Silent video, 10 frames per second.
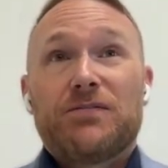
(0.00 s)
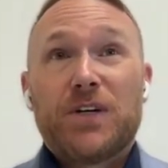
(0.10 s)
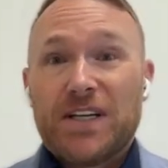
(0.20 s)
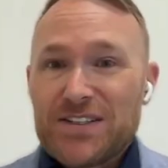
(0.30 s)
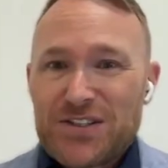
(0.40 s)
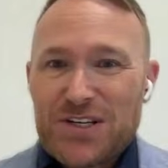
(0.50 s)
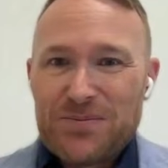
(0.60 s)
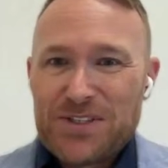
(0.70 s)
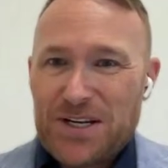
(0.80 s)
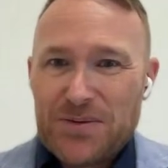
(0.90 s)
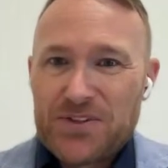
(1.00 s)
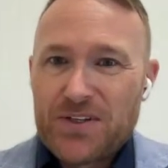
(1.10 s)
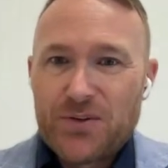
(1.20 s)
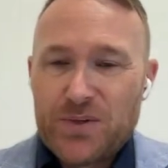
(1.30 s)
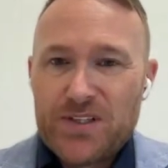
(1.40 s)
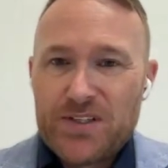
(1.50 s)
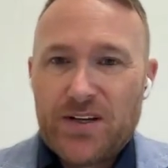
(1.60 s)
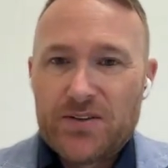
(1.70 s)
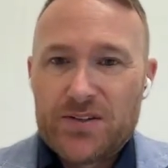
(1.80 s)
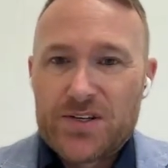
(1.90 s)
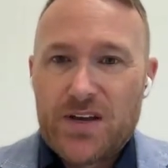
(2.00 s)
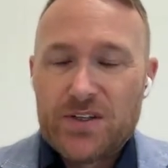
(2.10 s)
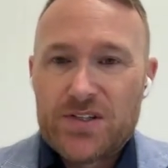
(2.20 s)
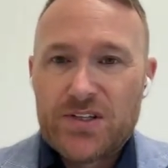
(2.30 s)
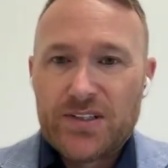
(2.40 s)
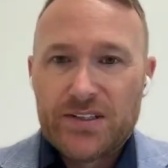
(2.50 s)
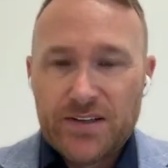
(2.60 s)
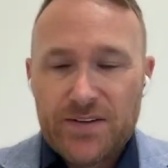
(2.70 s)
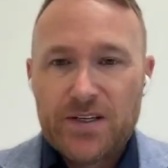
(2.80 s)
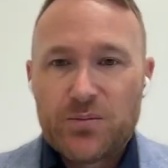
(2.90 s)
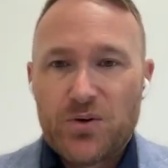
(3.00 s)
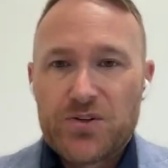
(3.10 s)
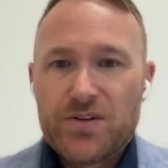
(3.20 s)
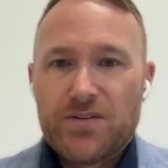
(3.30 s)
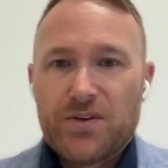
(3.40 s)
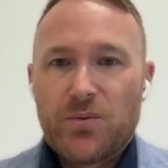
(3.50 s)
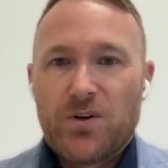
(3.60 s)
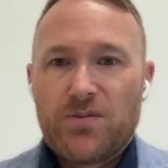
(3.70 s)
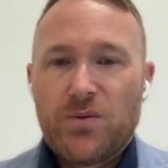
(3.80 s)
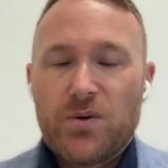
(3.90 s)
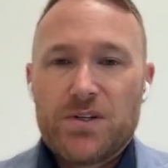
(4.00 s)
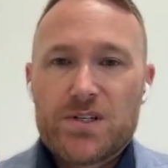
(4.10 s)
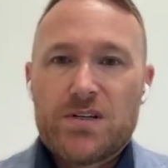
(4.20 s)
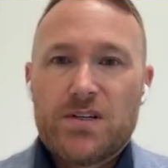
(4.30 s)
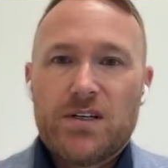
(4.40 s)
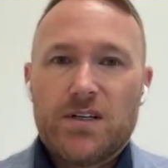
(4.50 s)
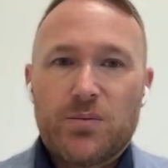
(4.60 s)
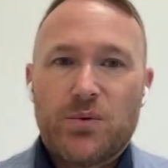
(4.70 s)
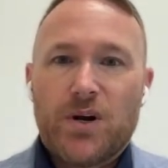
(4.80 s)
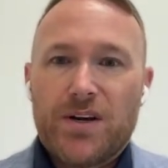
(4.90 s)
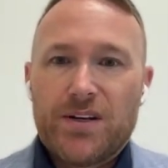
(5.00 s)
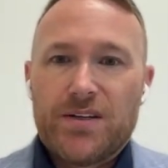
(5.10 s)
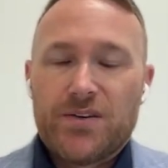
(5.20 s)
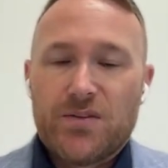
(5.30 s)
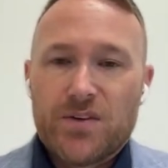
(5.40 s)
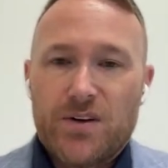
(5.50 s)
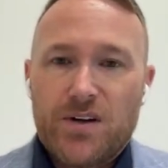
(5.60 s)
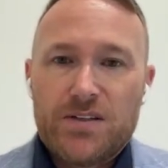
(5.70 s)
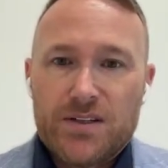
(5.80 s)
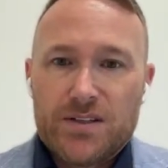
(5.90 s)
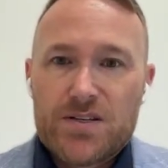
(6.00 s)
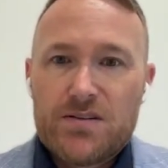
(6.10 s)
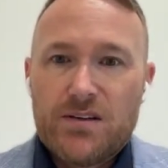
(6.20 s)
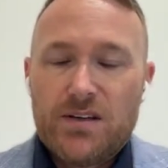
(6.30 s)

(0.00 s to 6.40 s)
forget sometimes that the retailers have a significant portion of their workforce brought in over the holidays.